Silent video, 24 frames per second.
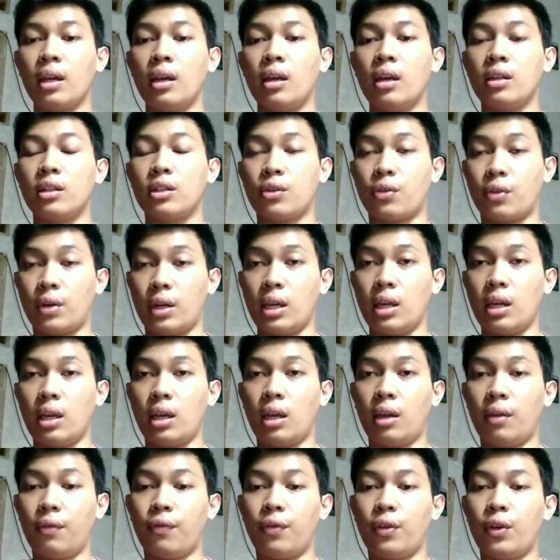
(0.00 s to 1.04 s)
If you are
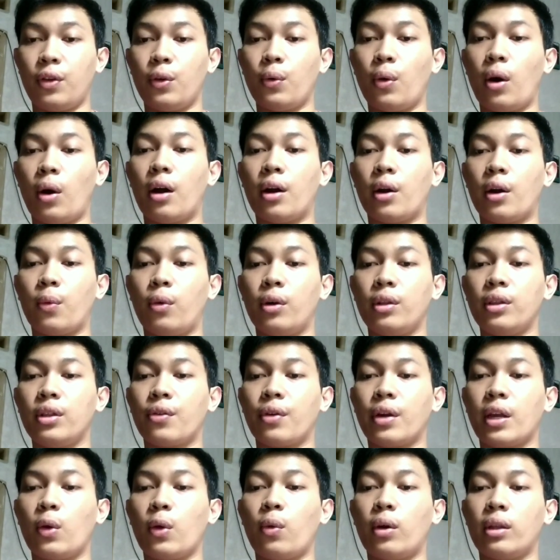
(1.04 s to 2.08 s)
wondering what is the
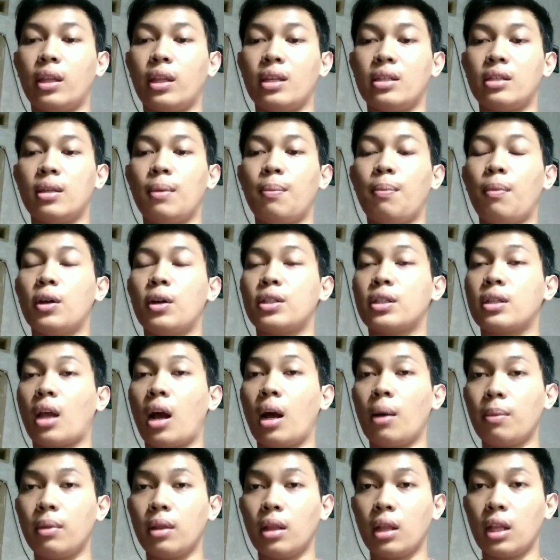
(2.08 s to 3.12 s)
most commonly
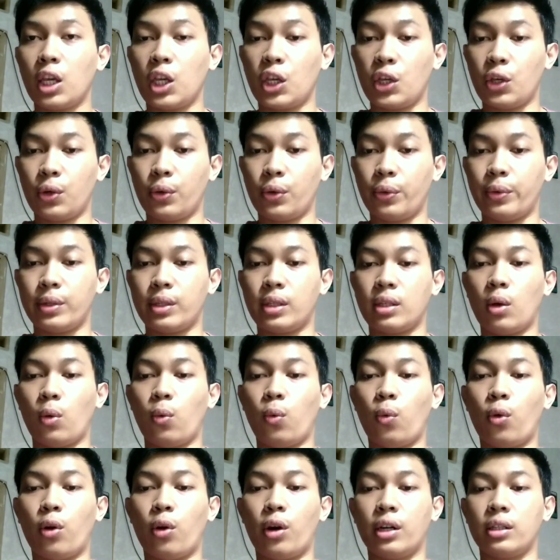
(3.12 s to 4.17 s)
used word in the
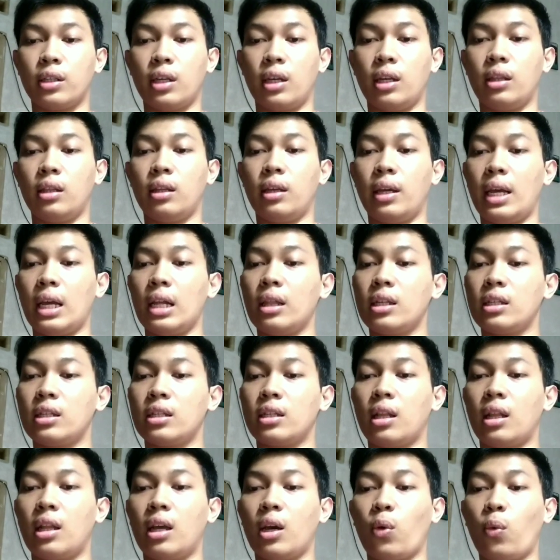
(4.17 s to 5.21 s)
English
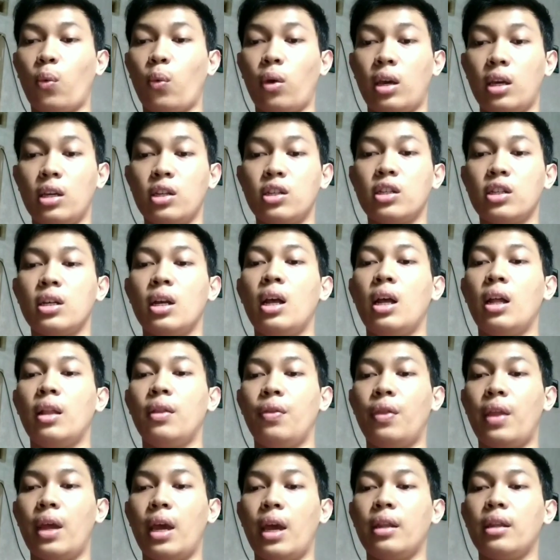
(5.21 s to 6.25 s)
language, then here is
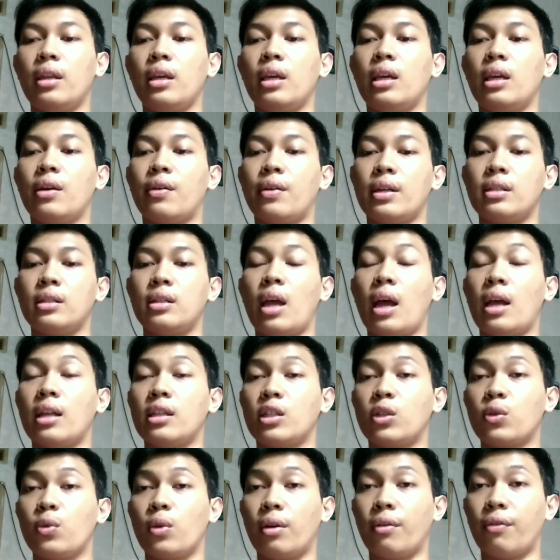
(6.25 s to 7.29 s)
the answer for
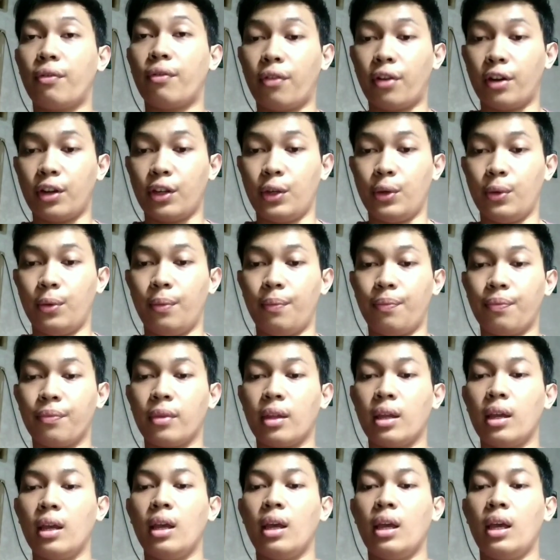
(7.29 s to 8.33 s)
you.
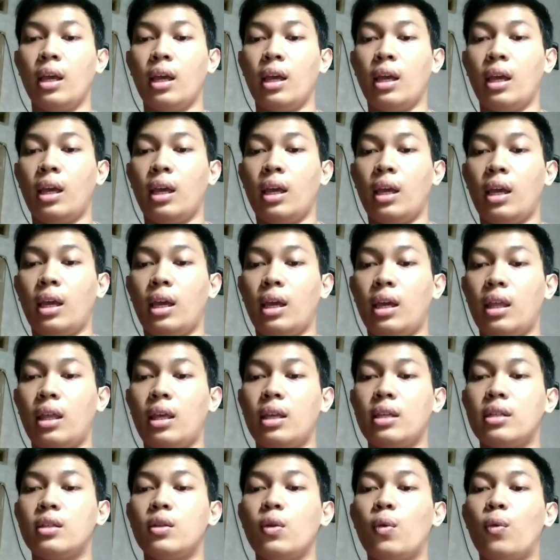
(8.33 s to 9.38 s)
It is the word
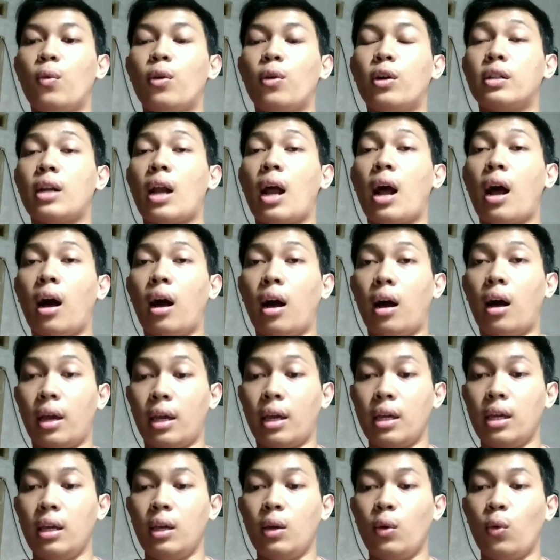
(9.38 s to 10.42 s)
I,
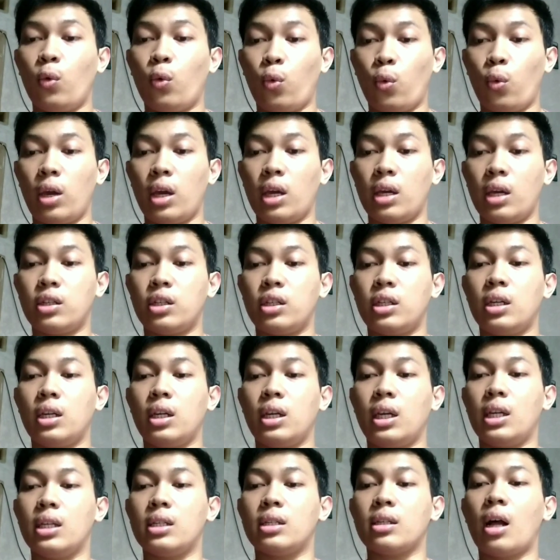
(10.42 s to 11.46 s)
which is
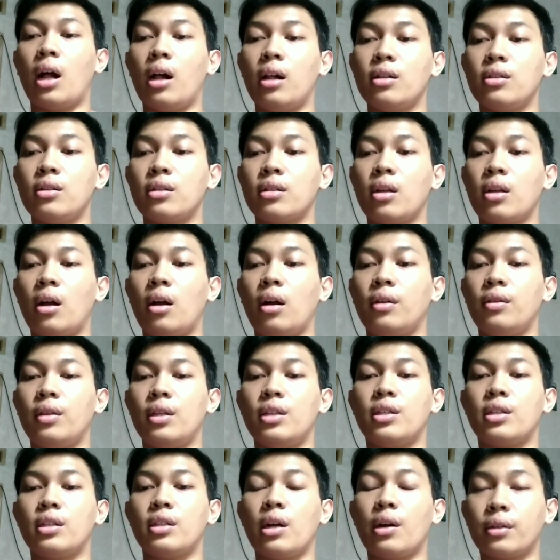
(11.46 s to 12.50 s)
also the shortest
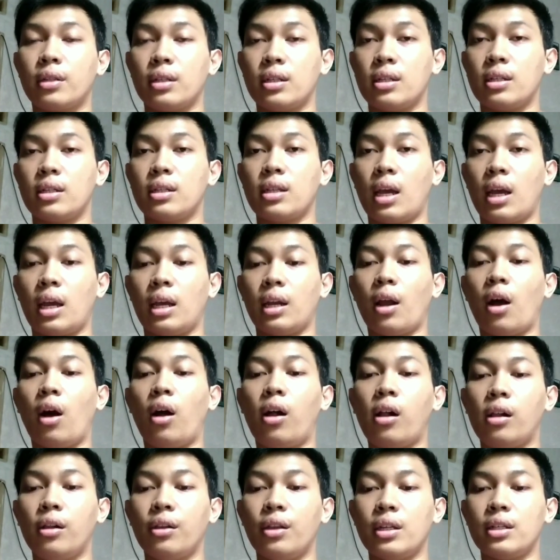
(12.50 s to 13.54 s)
and oldest
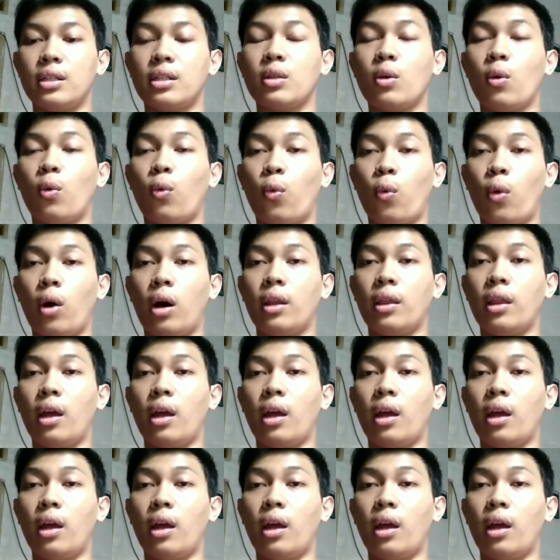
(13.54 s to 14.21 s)
one out there.